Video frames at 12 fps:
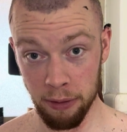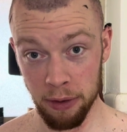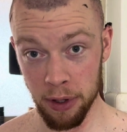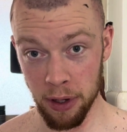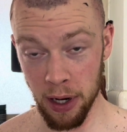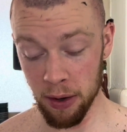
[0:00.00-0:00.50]

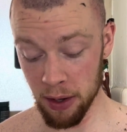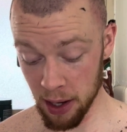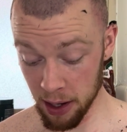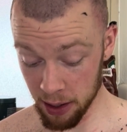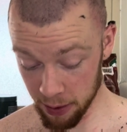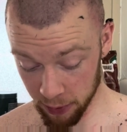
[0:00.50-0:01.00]
figured out yet,
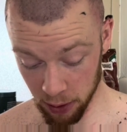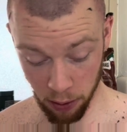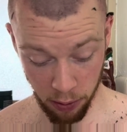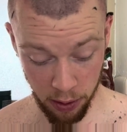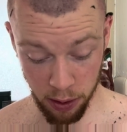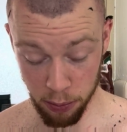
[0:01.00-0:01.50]
even though
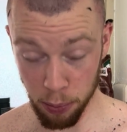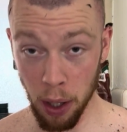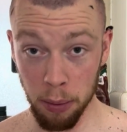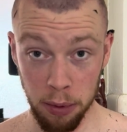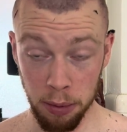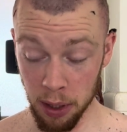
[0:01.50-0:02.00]
this is
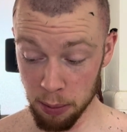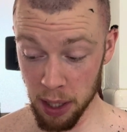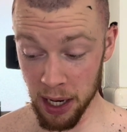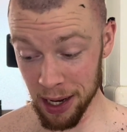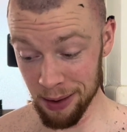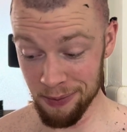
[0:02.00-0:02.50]
probably
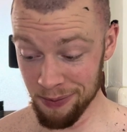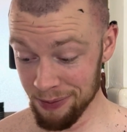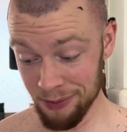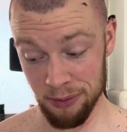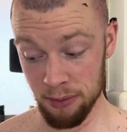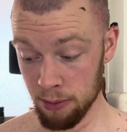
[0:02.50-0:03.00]
my,
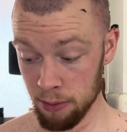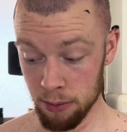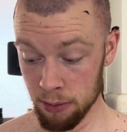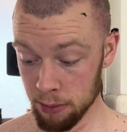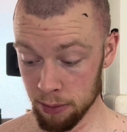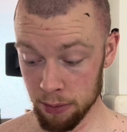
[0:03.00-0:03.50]

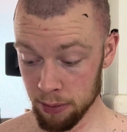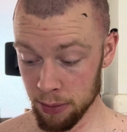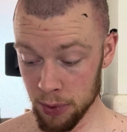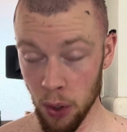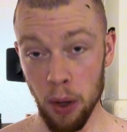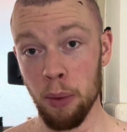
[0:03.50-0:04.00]

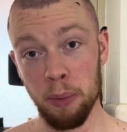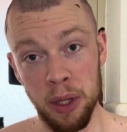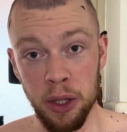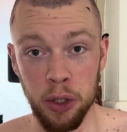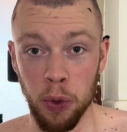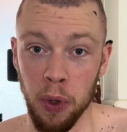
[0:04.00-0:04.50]
oh, I'm in the
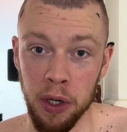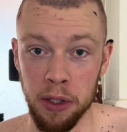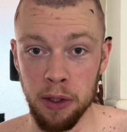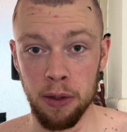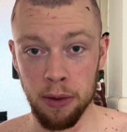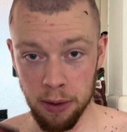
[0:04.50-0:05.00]

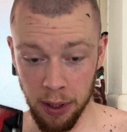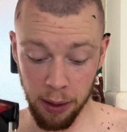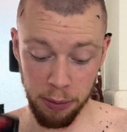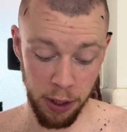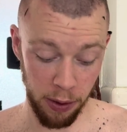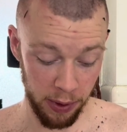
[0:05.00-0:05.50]
20s times doing